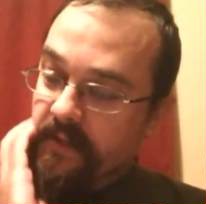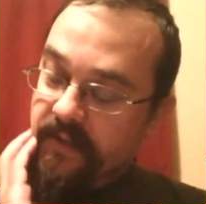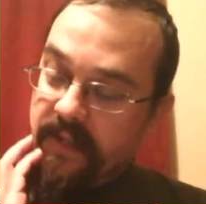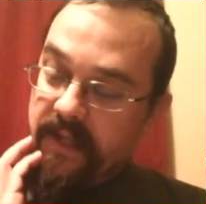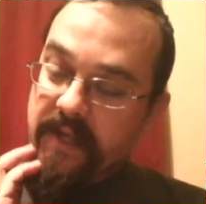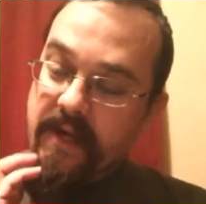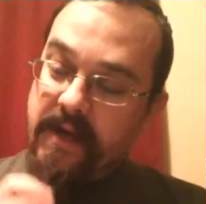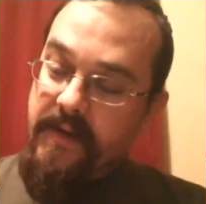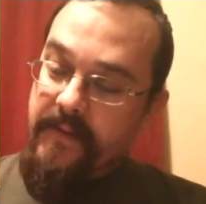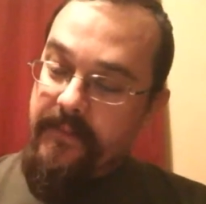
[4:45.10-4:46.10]

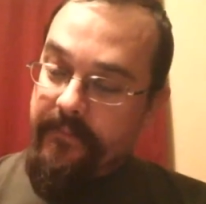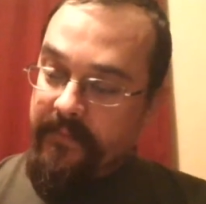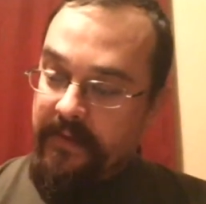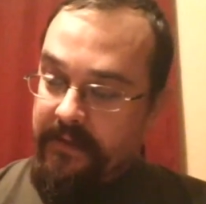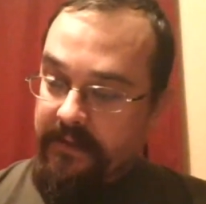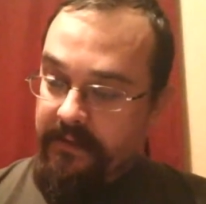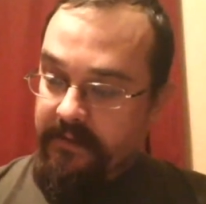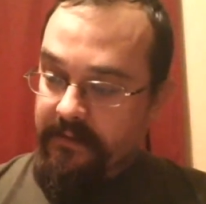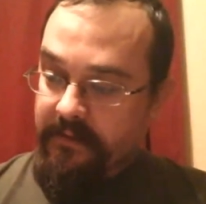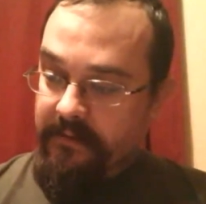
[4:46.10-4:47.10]
the
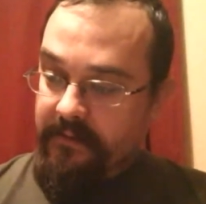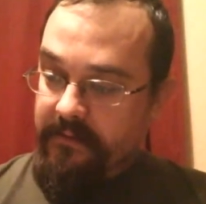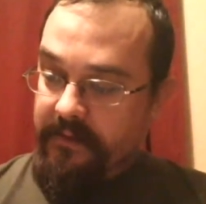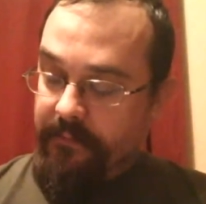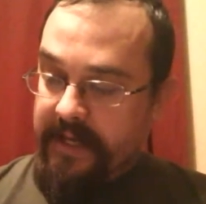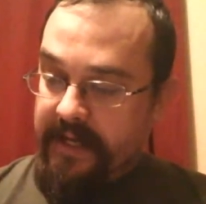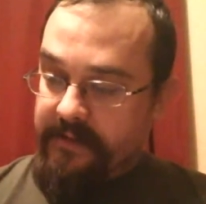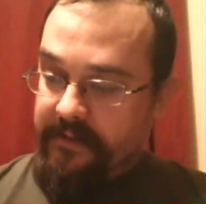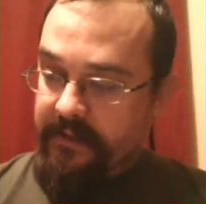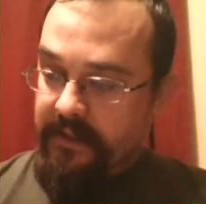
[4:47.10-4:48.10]

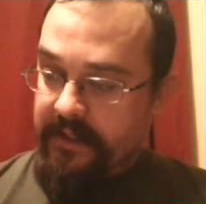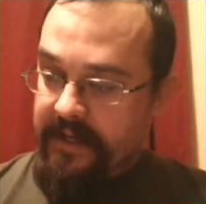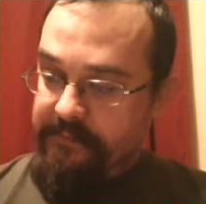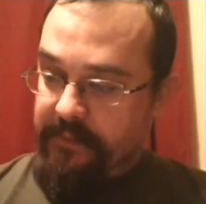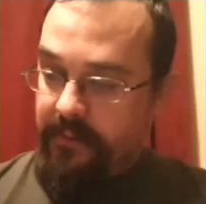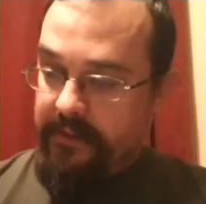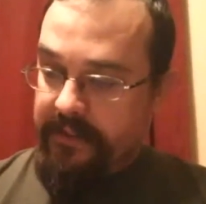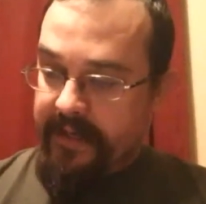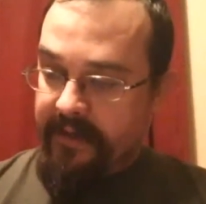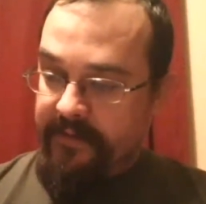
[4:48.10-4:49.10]
glassblower
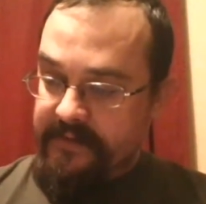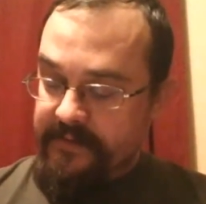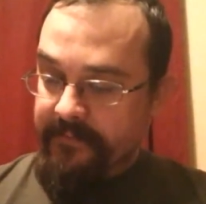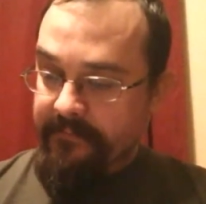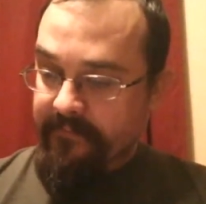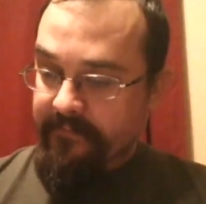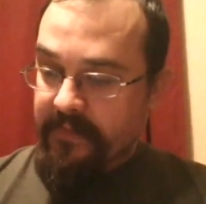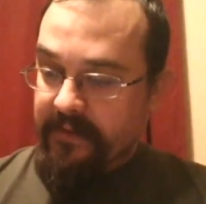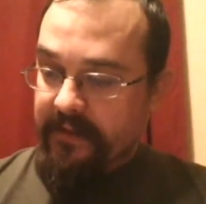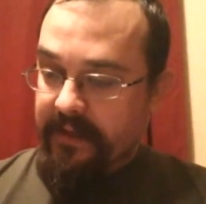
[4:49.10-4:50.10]
lands,
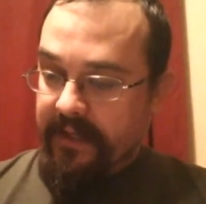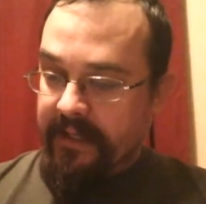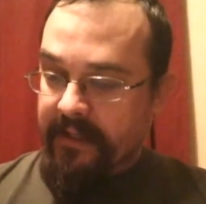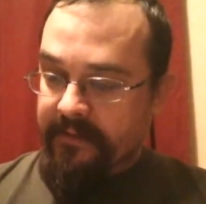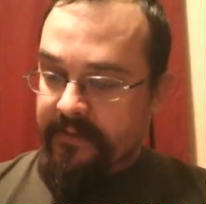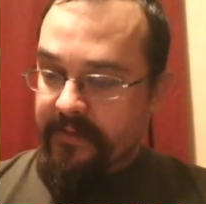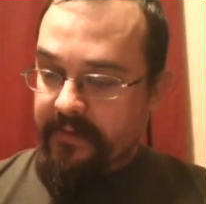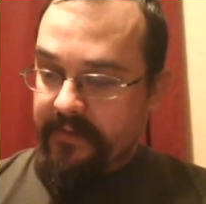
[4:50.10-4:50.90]
and